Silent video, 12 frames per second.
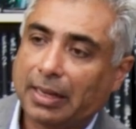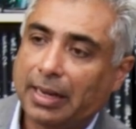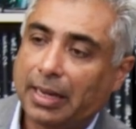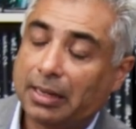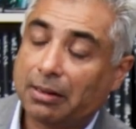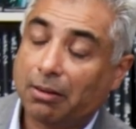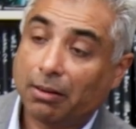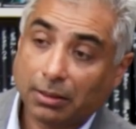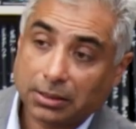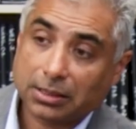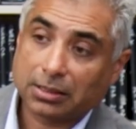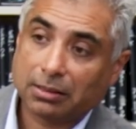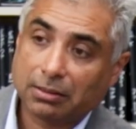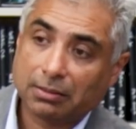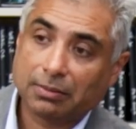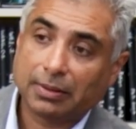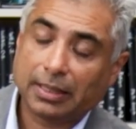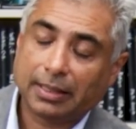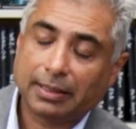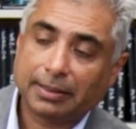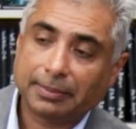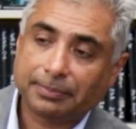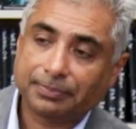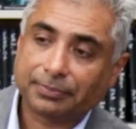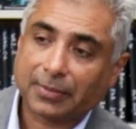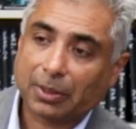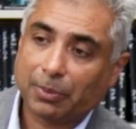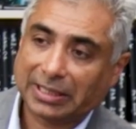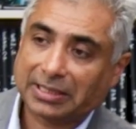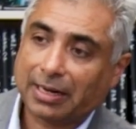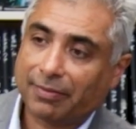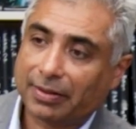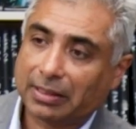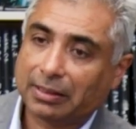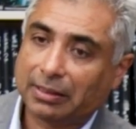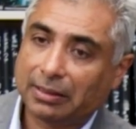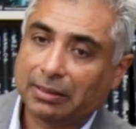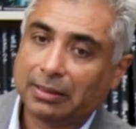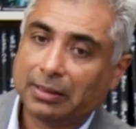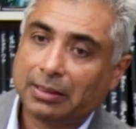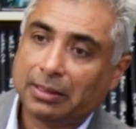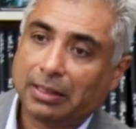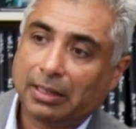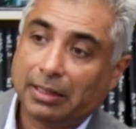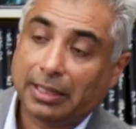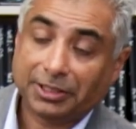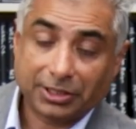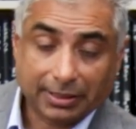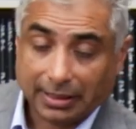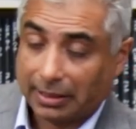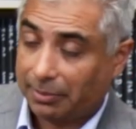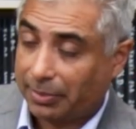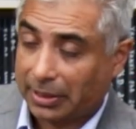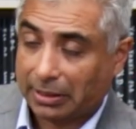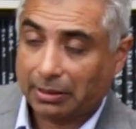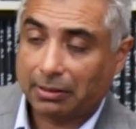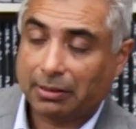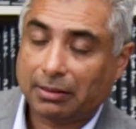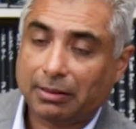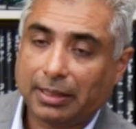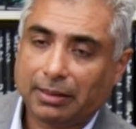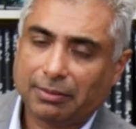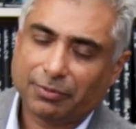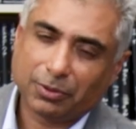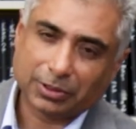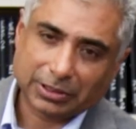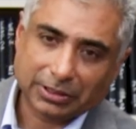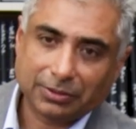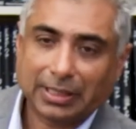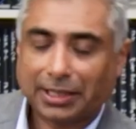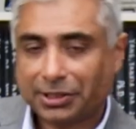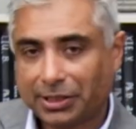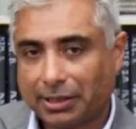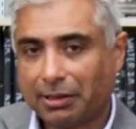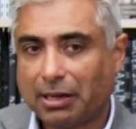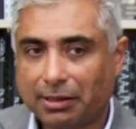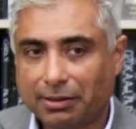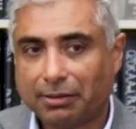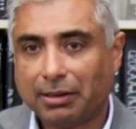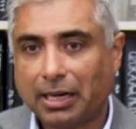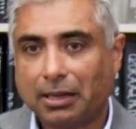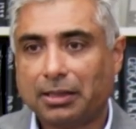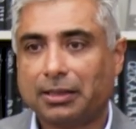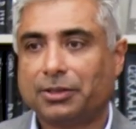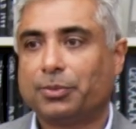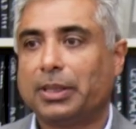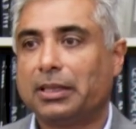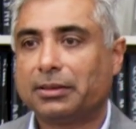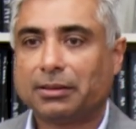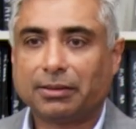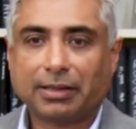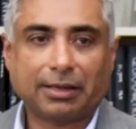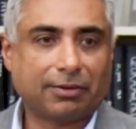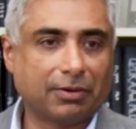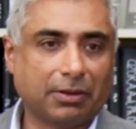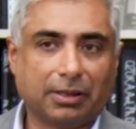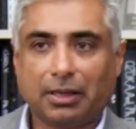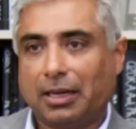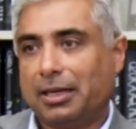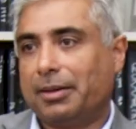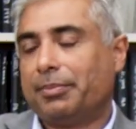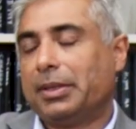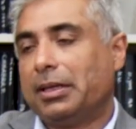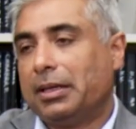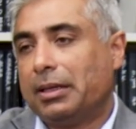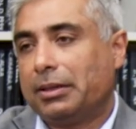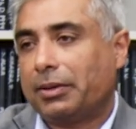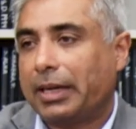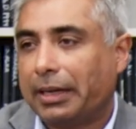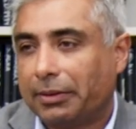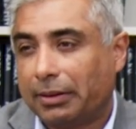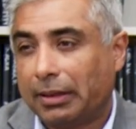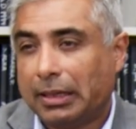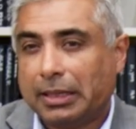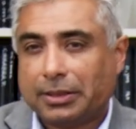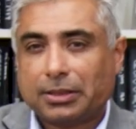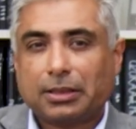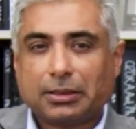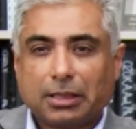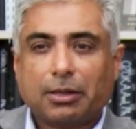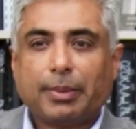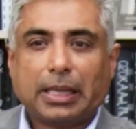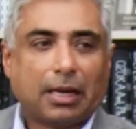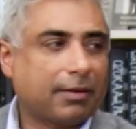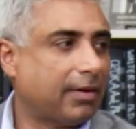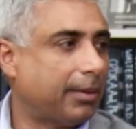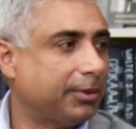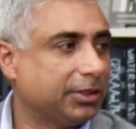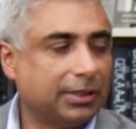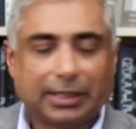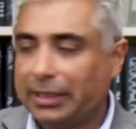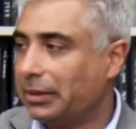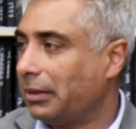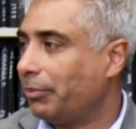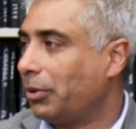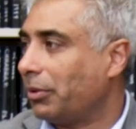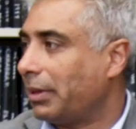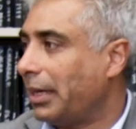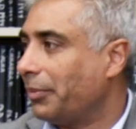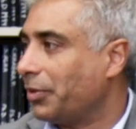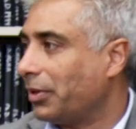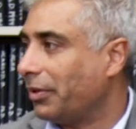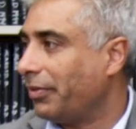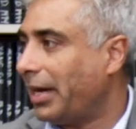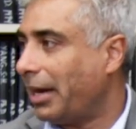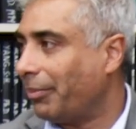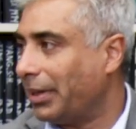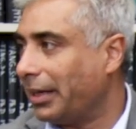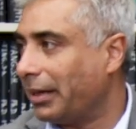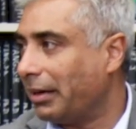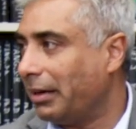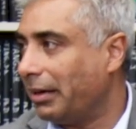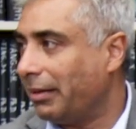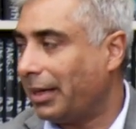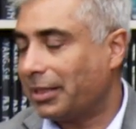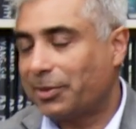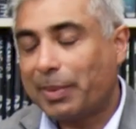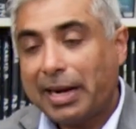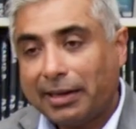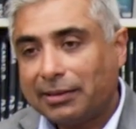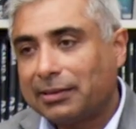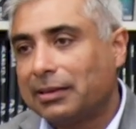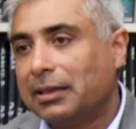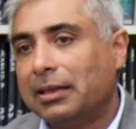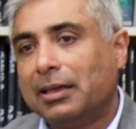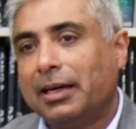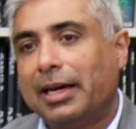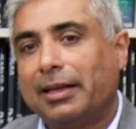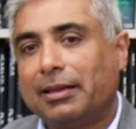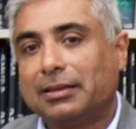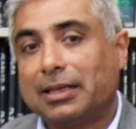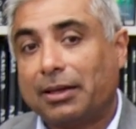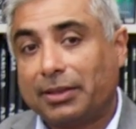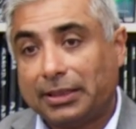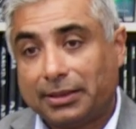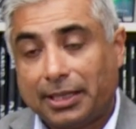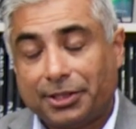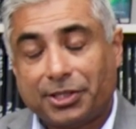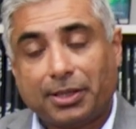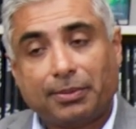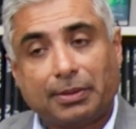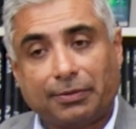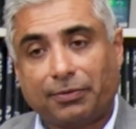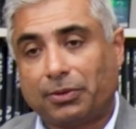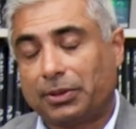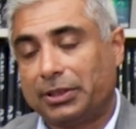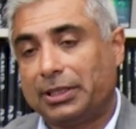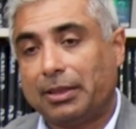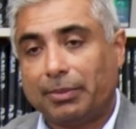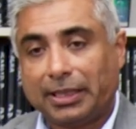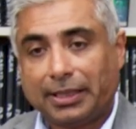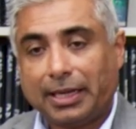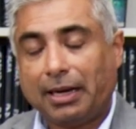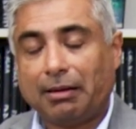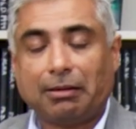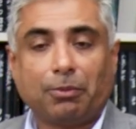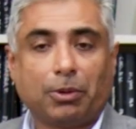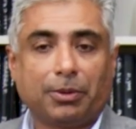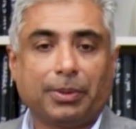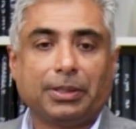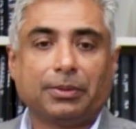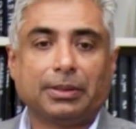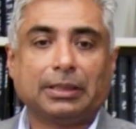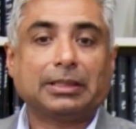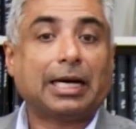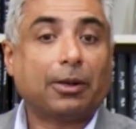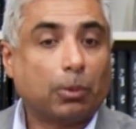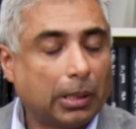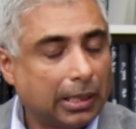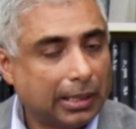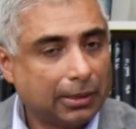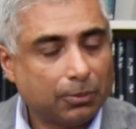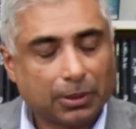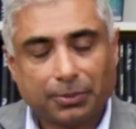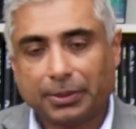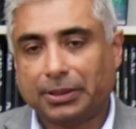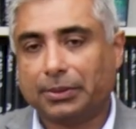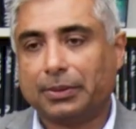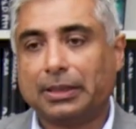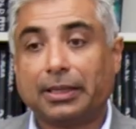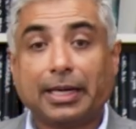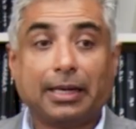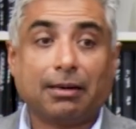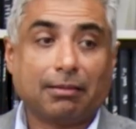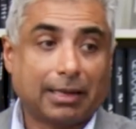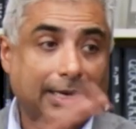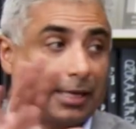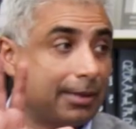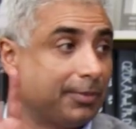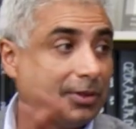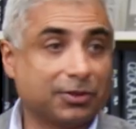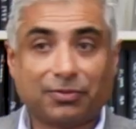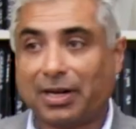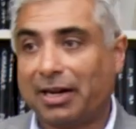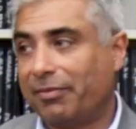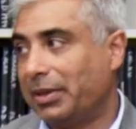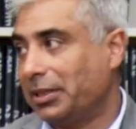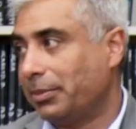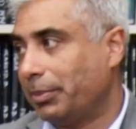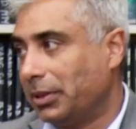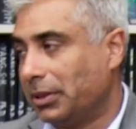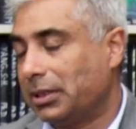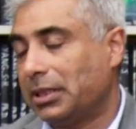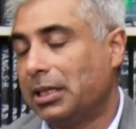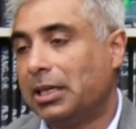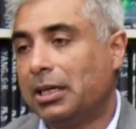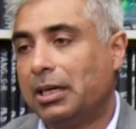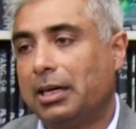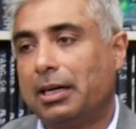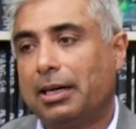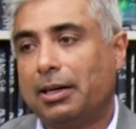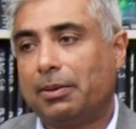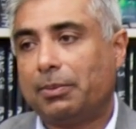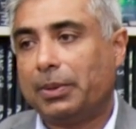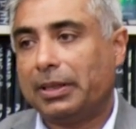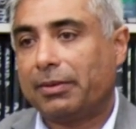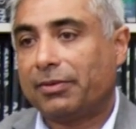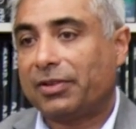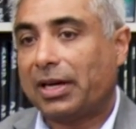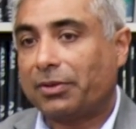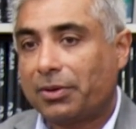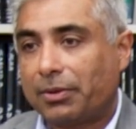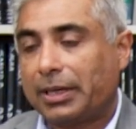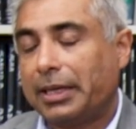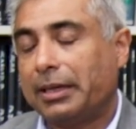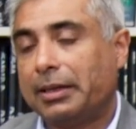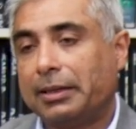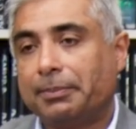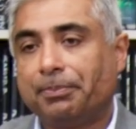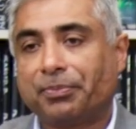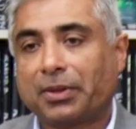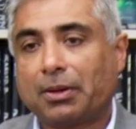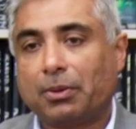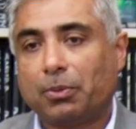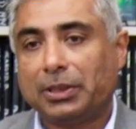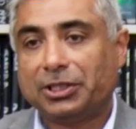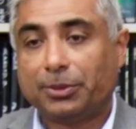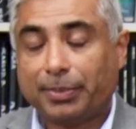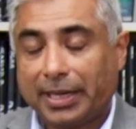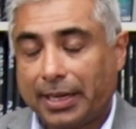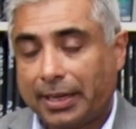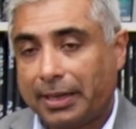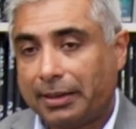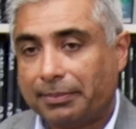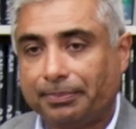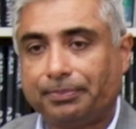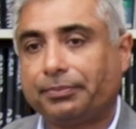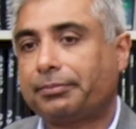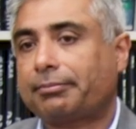and also West Africa, Nigeria in particular, and of course you do Nigeria, you got to do Ghana as well. So they're kind of roll it all up together. So there's going to be a lot of opportunities and programs sort of happening in that space. And then Southeast Asia, we're of course doubling down on what we do in Taiwan, what we do, and again, lining up with those 5 principles with South Korea, with Japan,